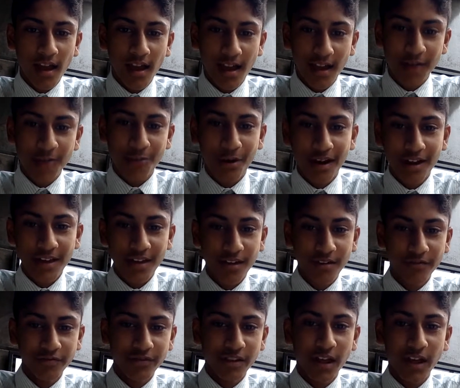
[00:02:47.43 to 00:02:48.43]
and way
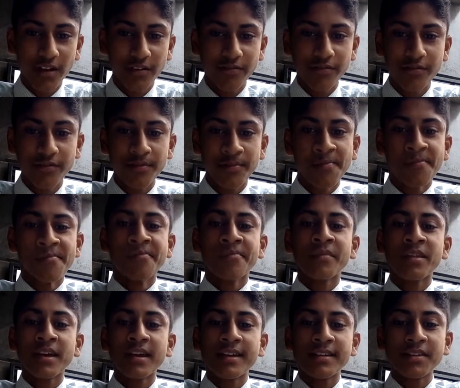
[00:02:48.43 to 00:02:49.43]
of life.
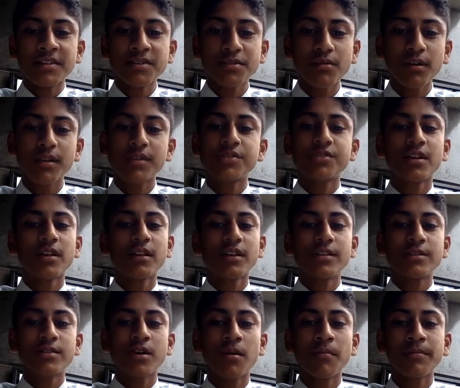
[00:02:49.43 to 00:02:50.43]
This is why Australia
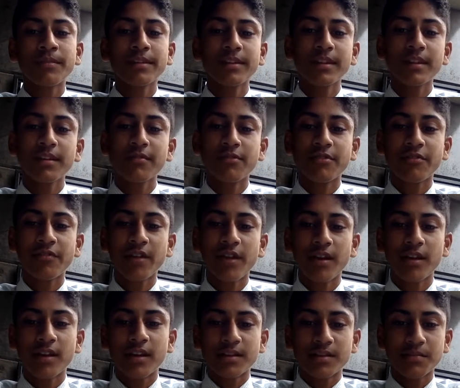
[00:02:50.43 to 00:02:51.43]
is commonly
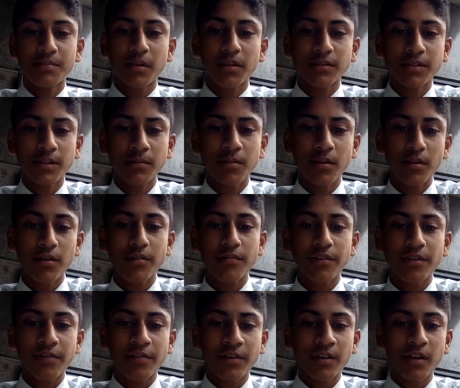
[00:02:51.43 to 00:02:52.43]
referred as a melting pot of
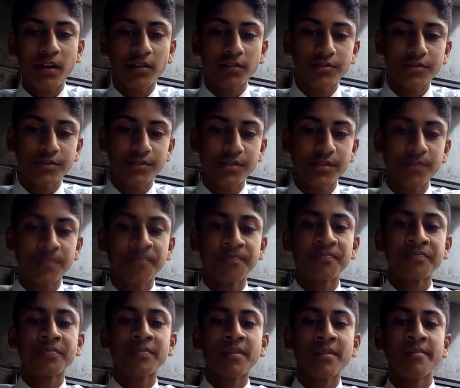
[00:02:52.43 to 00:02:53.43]
different cultures.
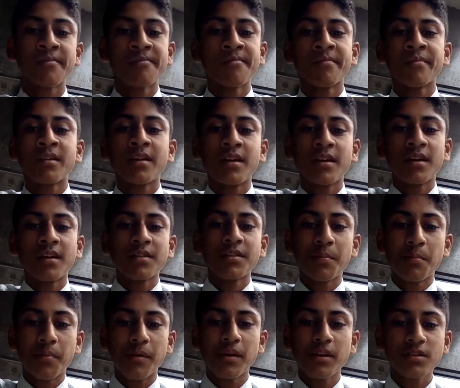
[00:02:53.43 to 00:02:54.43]
The
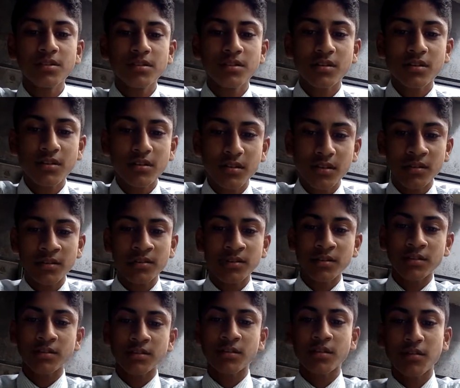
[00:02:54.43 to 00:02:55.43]
British
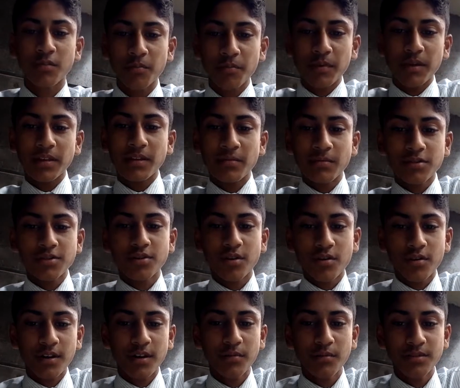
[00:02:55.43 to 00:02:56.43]
continue to be the
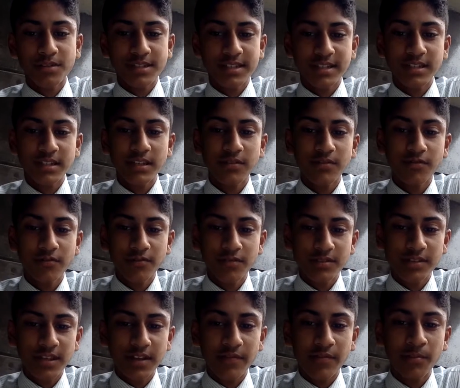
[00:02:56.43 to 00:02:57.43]
majority with
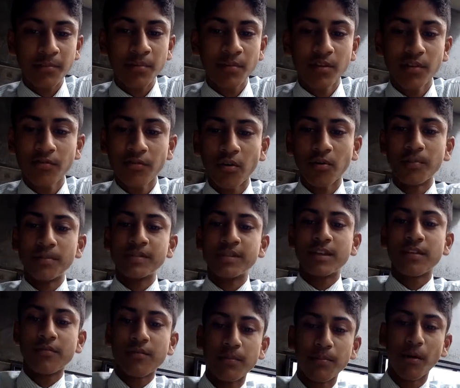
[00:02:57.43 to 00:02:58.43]
67.4%
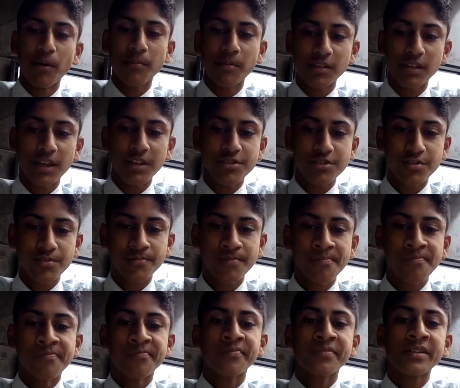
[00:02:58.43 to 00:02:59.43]
of the population.
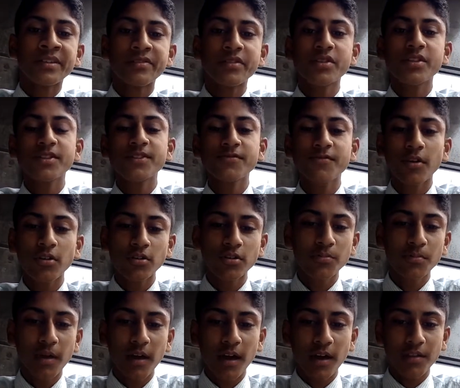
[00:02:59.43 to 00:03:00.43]
This is followed
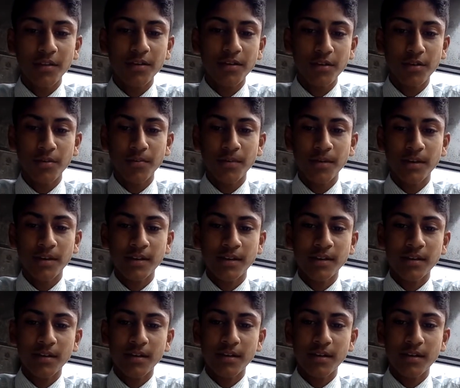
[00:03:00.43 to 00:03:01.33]
by other European